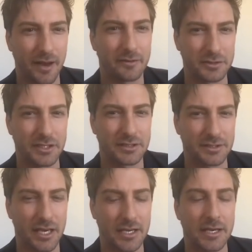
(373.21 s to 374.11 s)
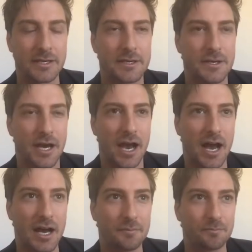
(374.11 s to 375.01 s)
5 and 6, yeah.
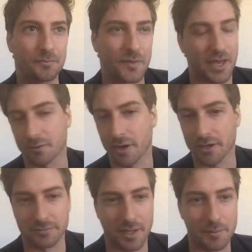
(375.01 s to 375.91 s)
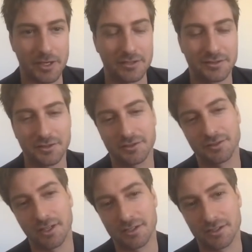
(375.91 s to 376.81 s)
Yeah, great. I mean, he's just
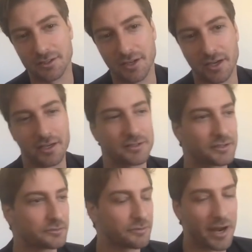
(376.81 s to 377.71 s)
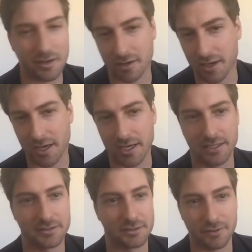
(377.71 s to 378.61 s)
he's a great guy.
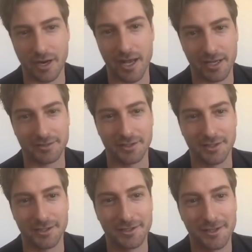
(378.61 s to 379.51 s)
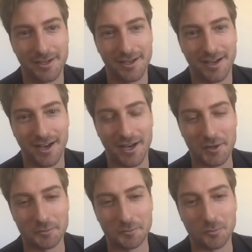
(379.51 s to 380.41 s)
He's a great actor.
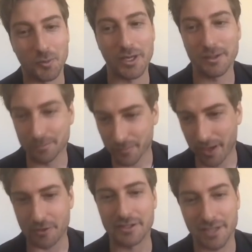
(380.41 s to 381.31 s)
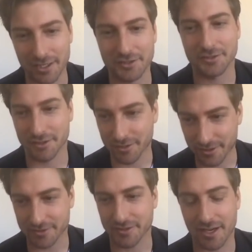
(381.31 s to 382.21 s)
We are in touch to
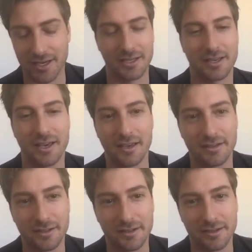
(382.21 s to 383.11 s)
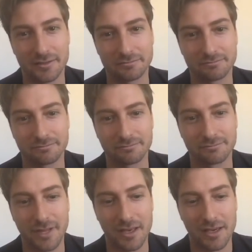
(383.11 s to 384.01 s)
this day, and
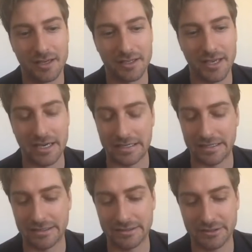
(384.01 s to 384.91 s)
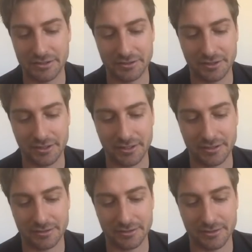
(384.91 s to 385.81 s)
yeah, he's just
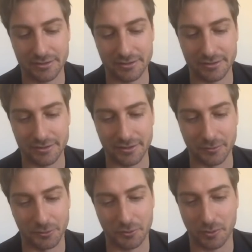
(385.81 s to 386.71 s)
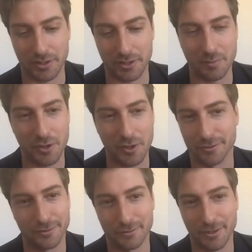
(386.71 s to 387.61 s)
it was a quality mo.
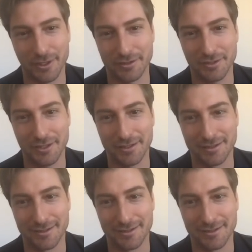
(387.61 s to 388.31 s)
What can I say?